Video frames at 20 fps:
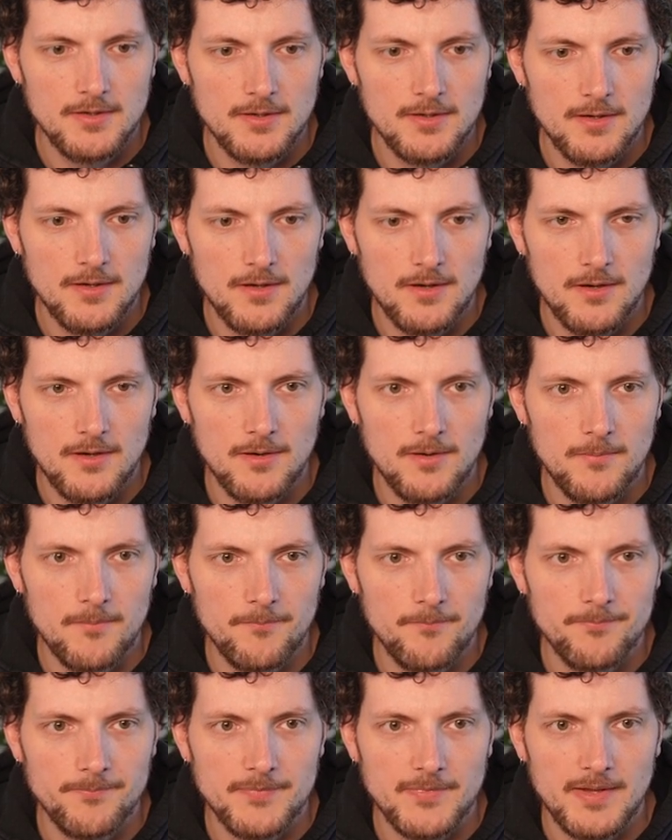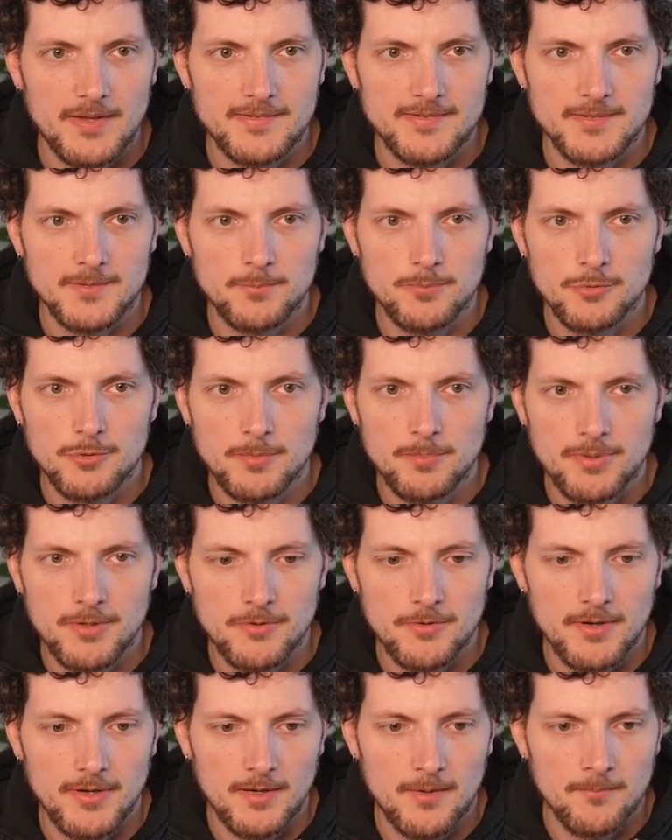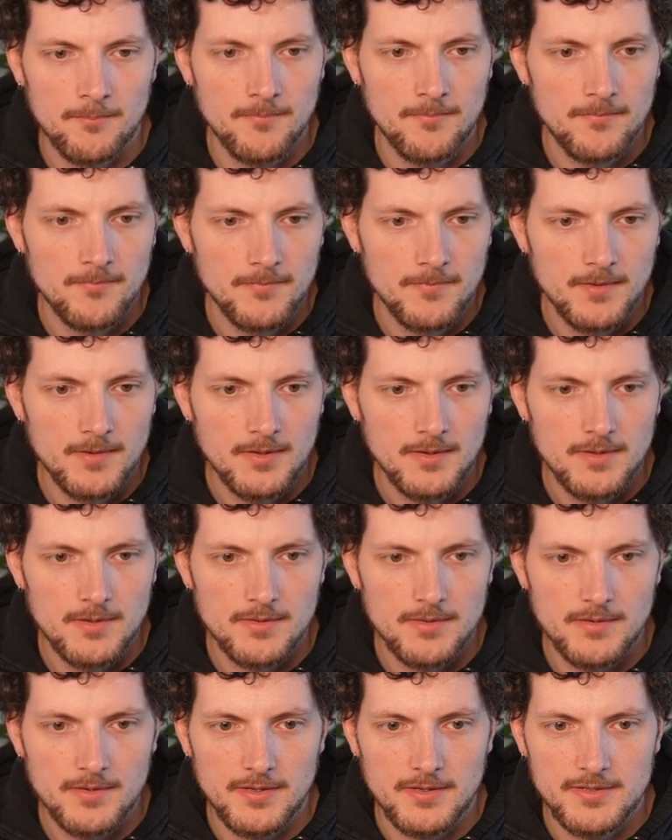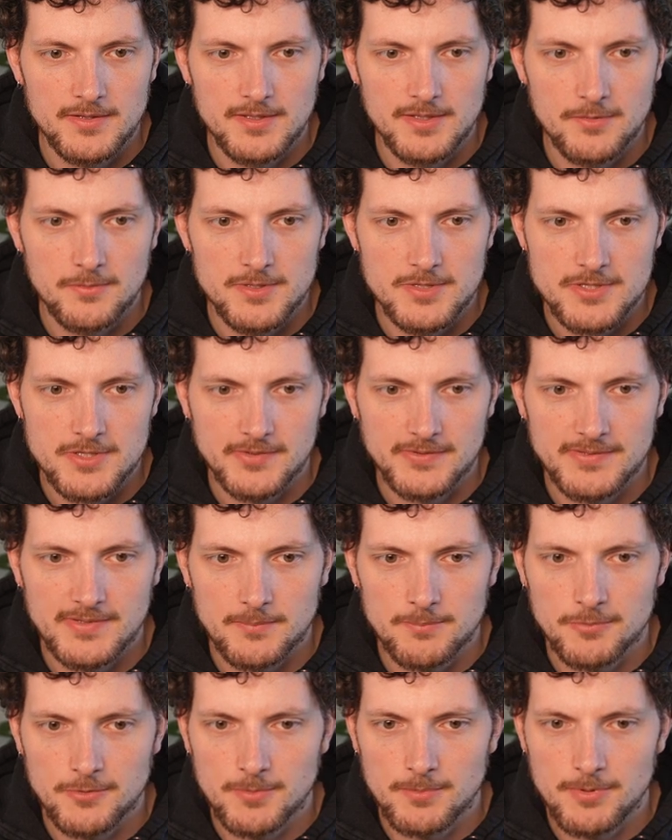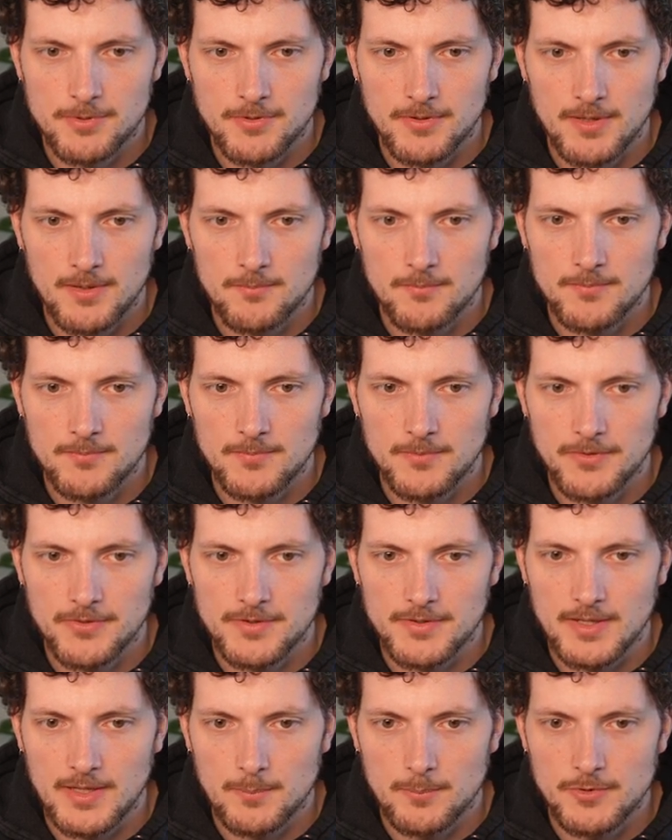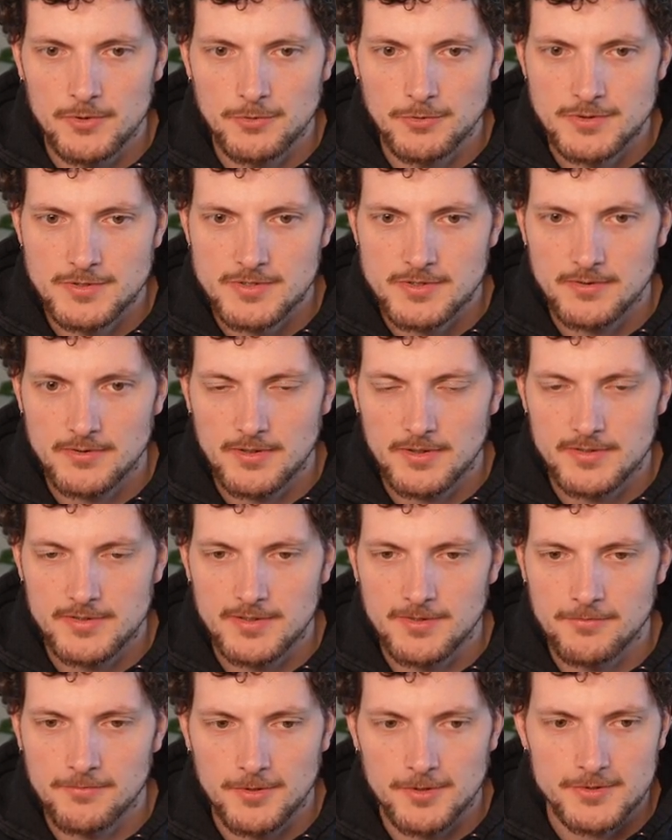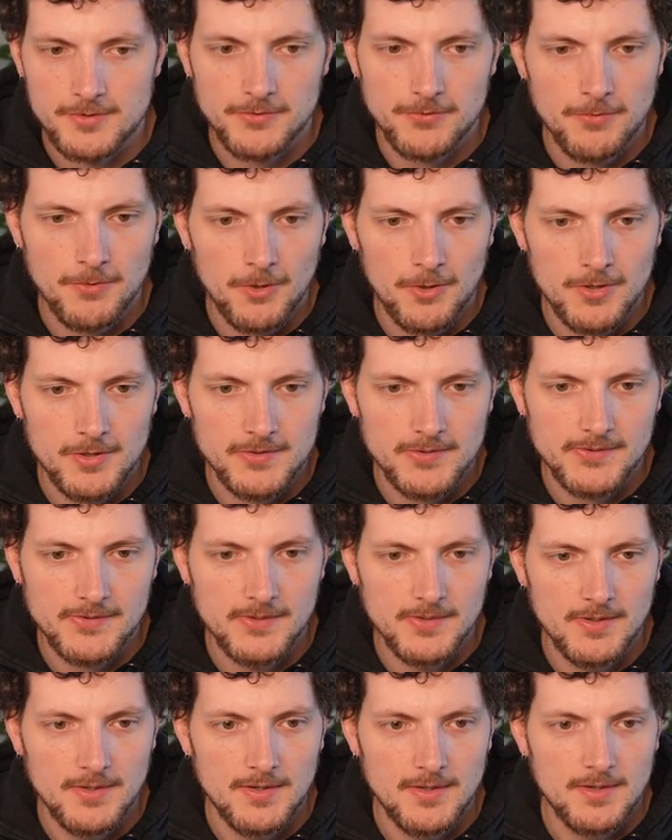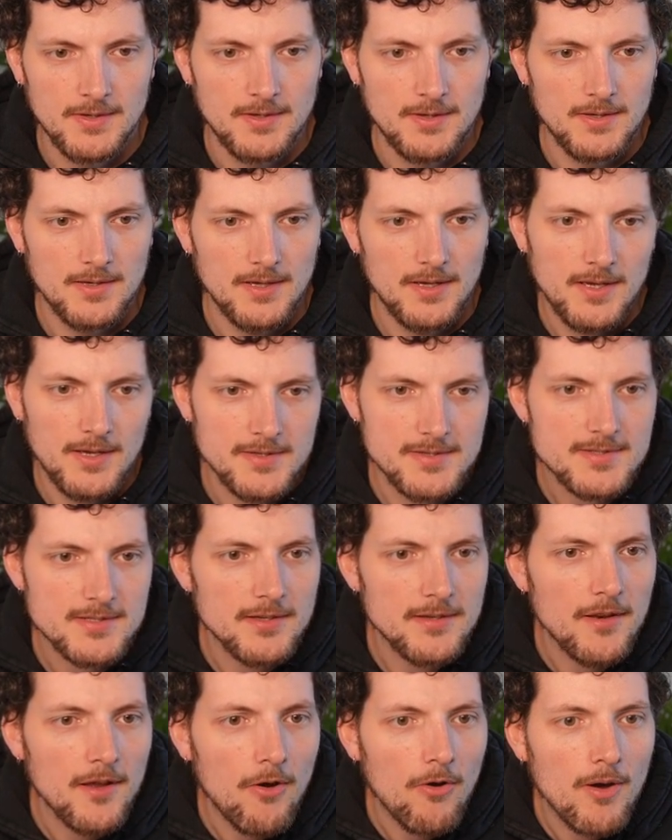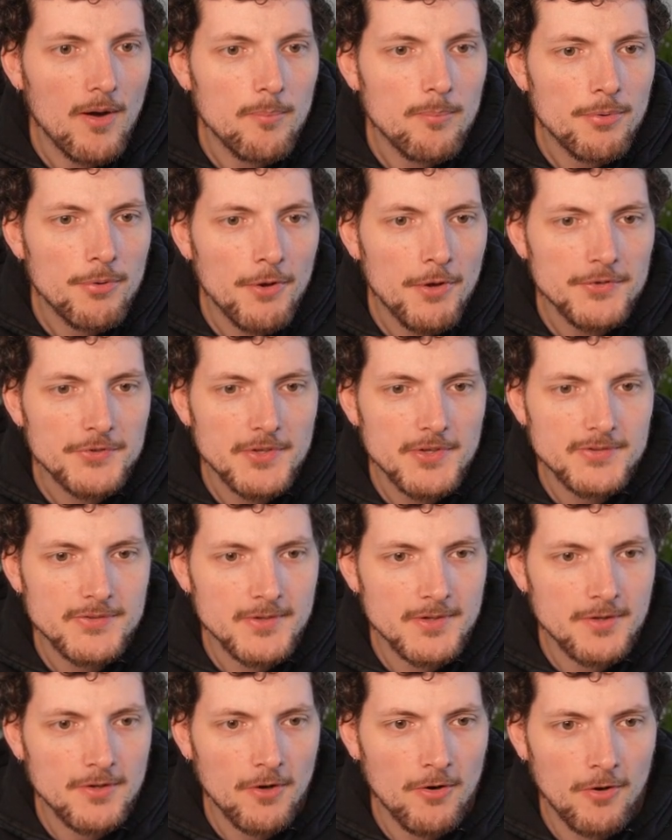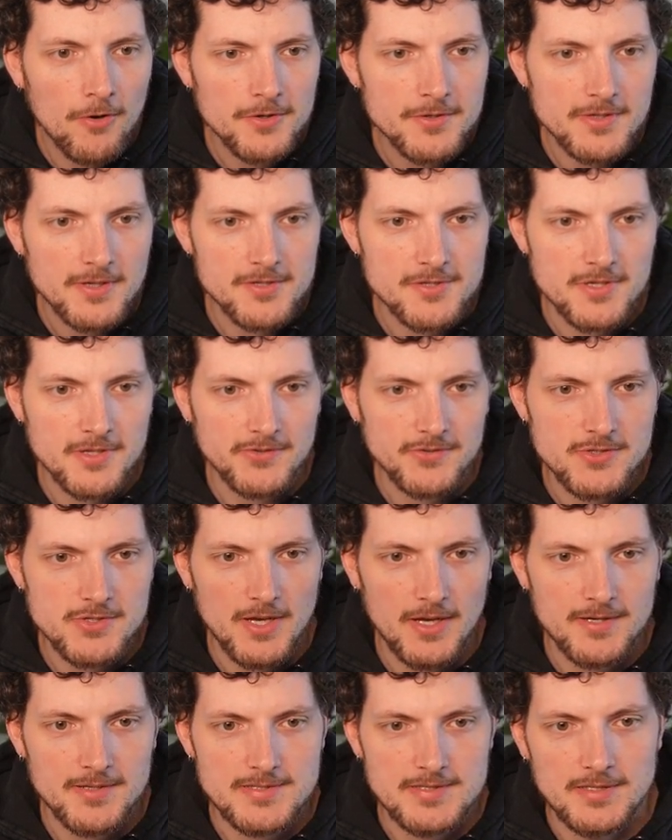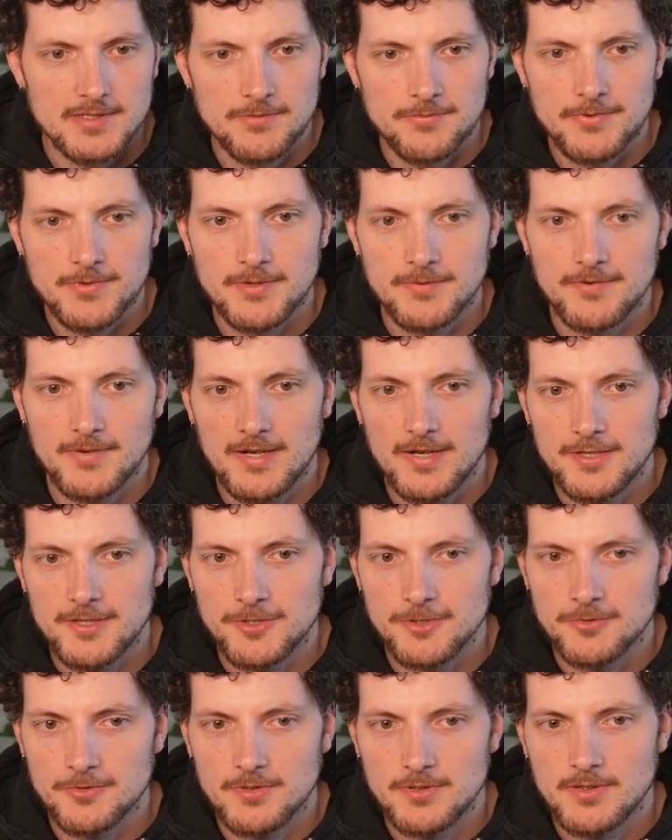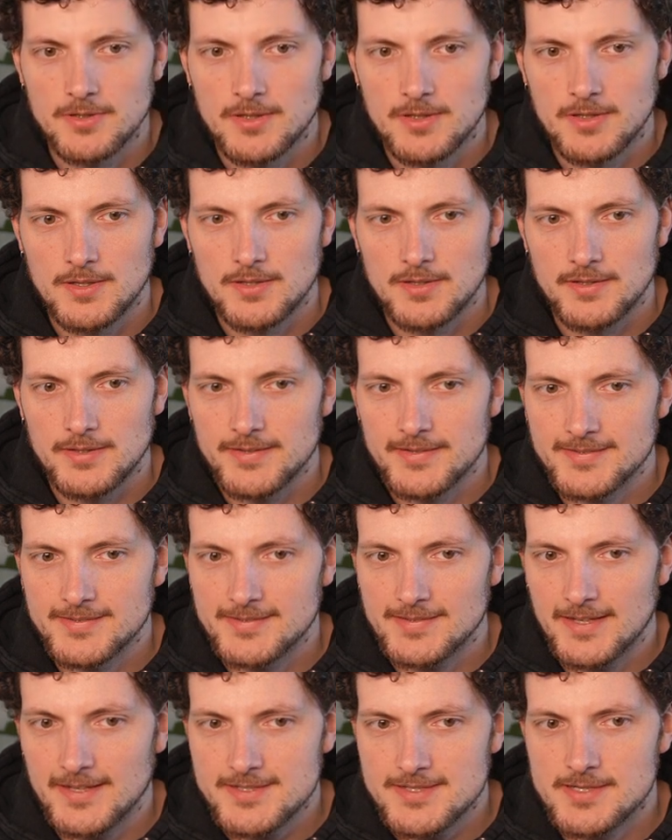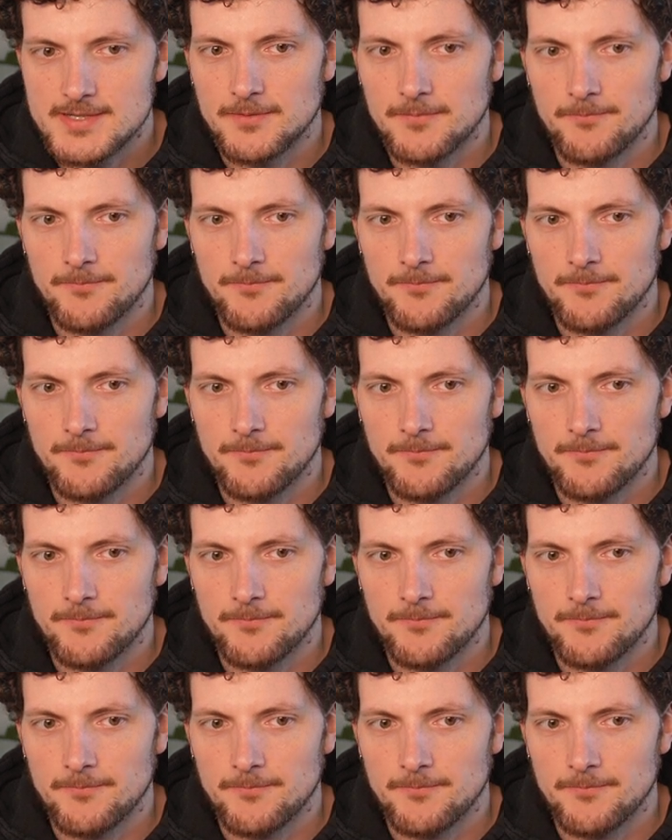as a bool param. Then here we just set bool param with the name mute, and default is false. And in our processing code, I just checked if the value is set.